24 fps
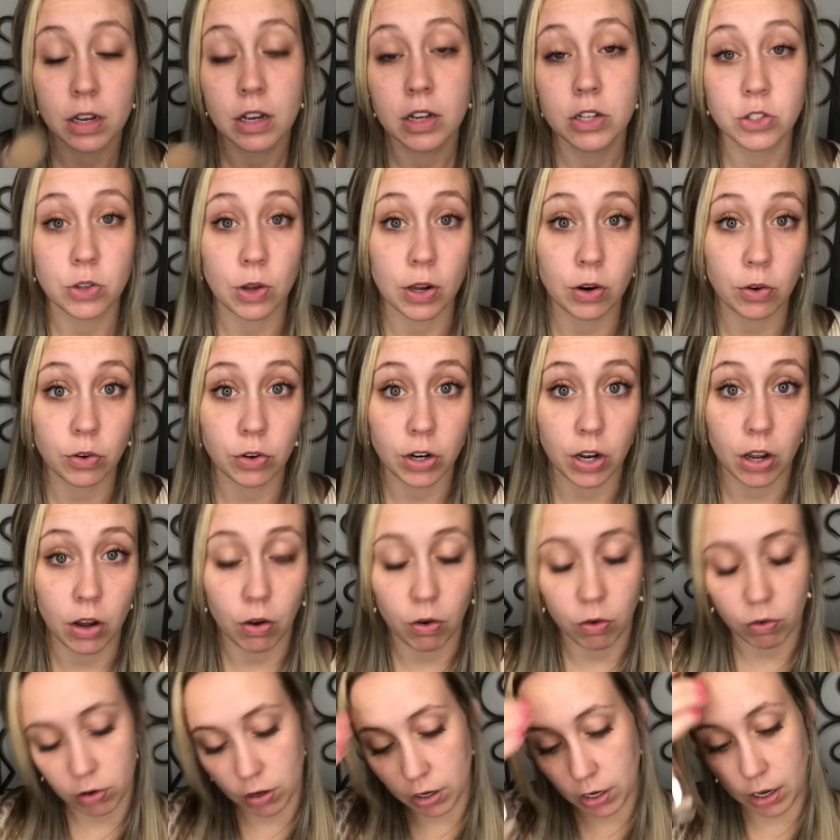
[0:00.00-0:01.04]
So I don't
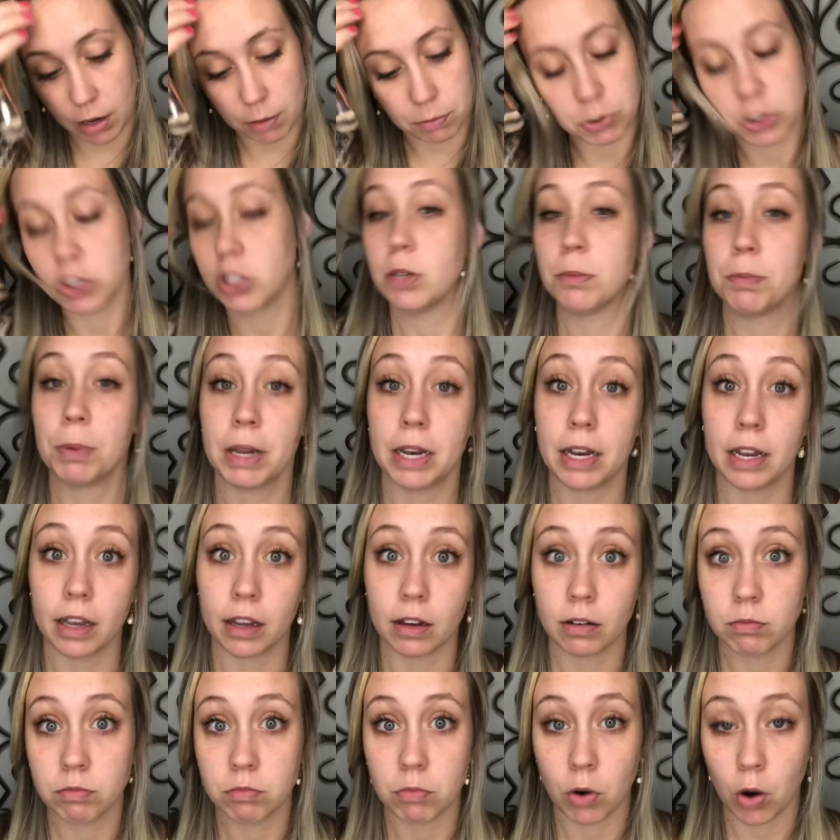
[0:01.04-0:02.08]
know, just
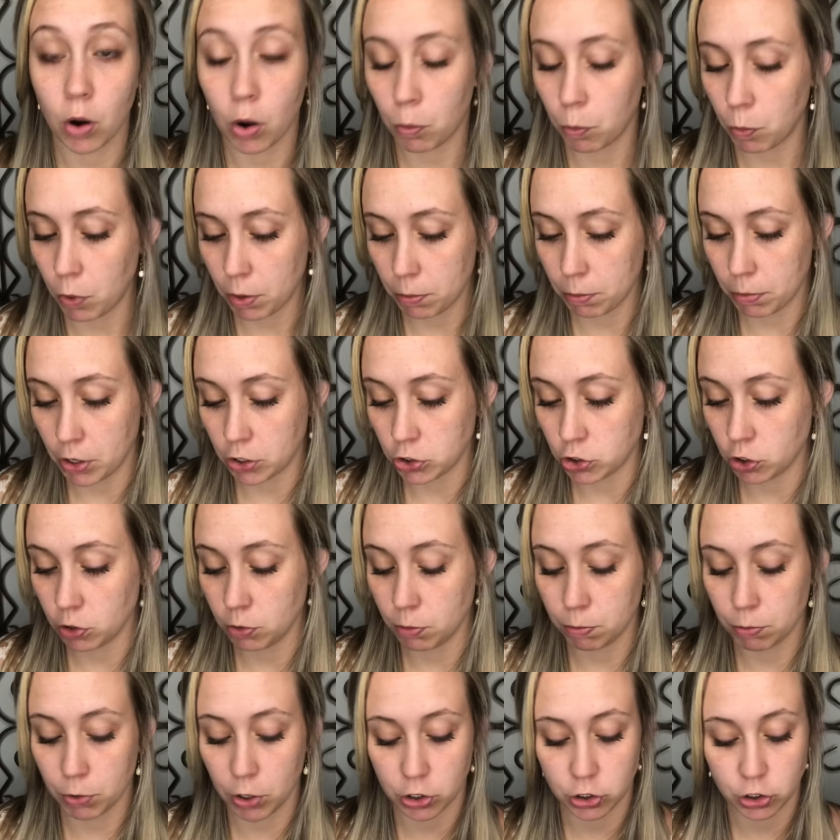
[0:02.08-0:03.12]
depending on what brush
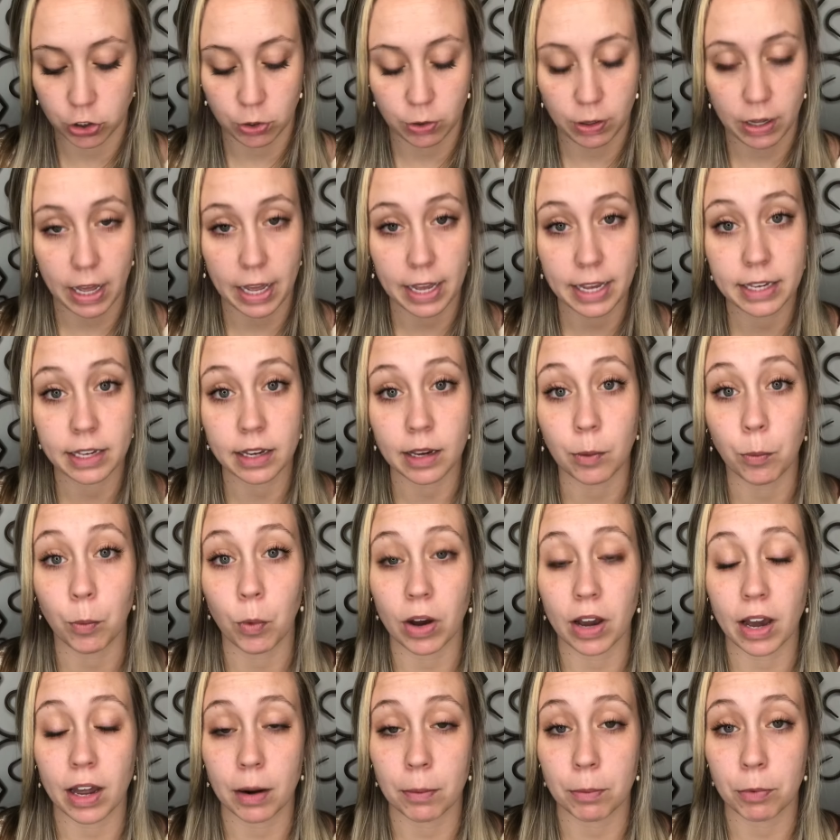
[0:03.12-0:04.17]
you like and what
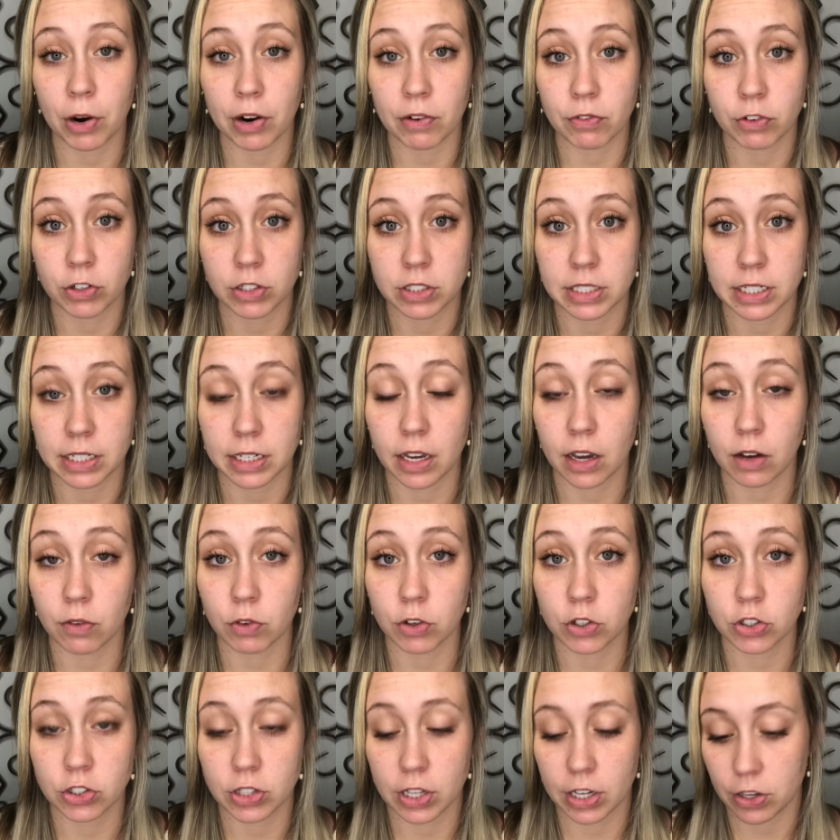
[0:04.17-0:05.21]
kind of preference and
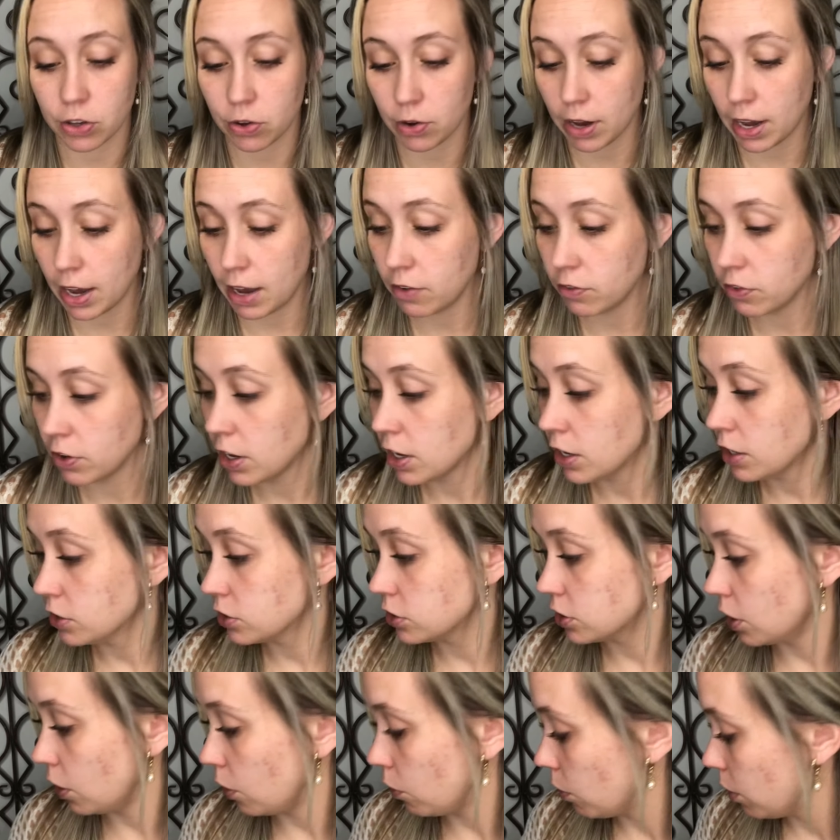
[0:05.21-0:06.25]
coverage that you have.
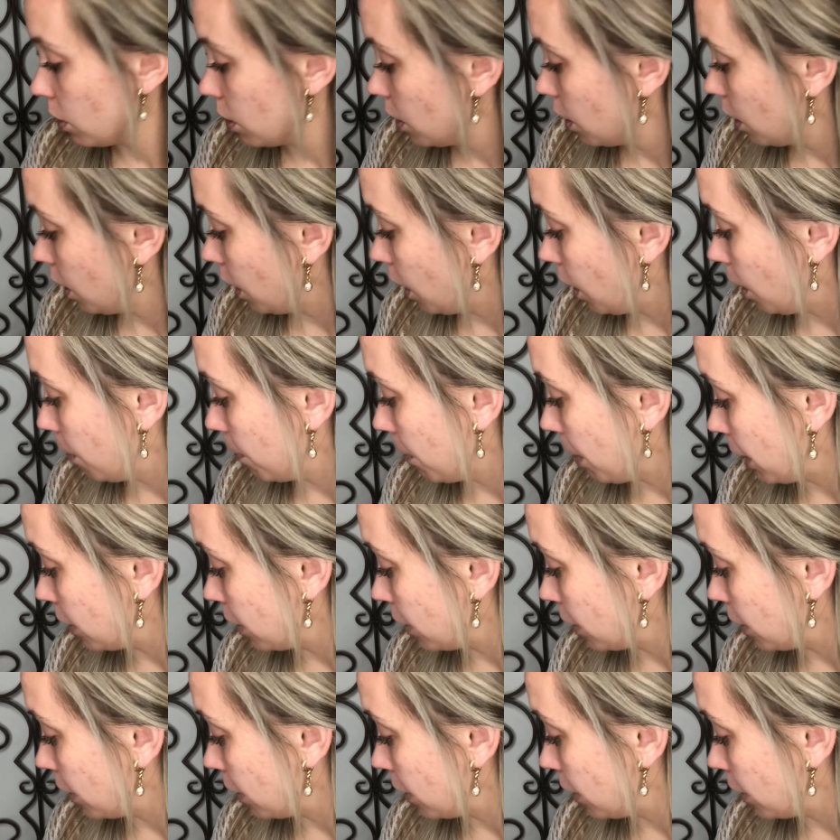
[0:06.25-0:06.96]
So I